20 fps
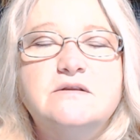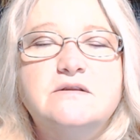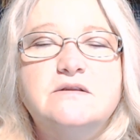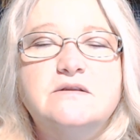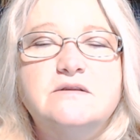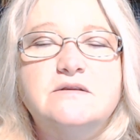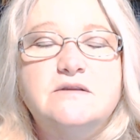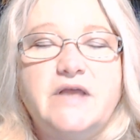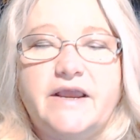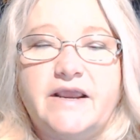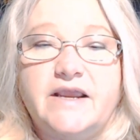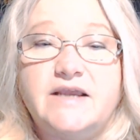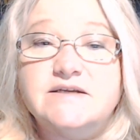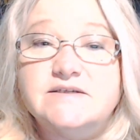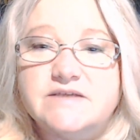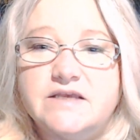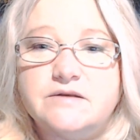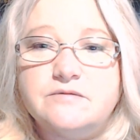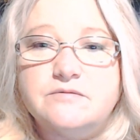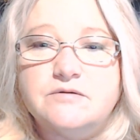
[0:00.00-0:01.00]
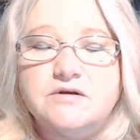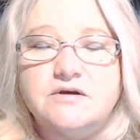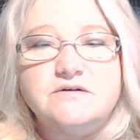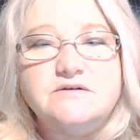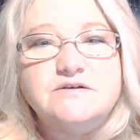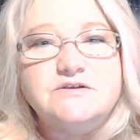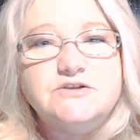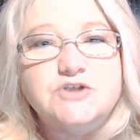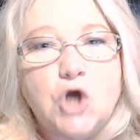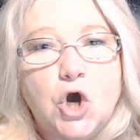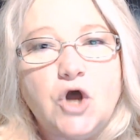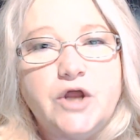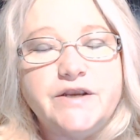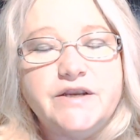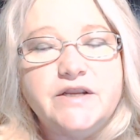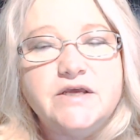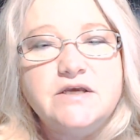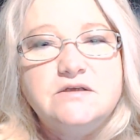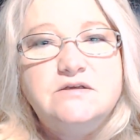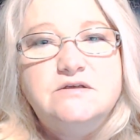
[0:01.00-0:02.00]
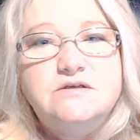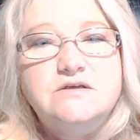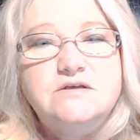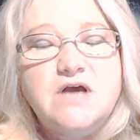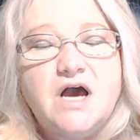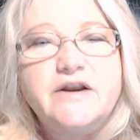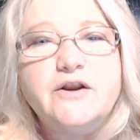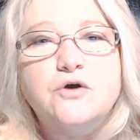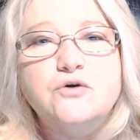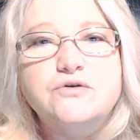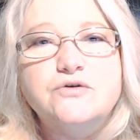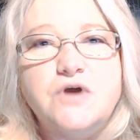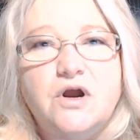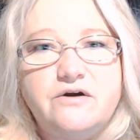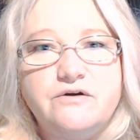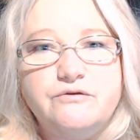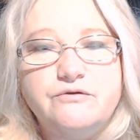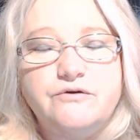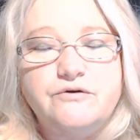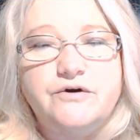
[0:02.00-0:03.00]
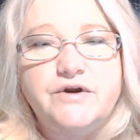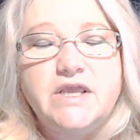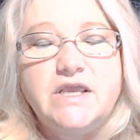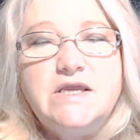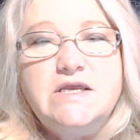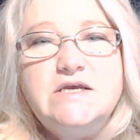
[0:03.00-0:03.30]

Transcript: Like I said, dawn, not dark 30.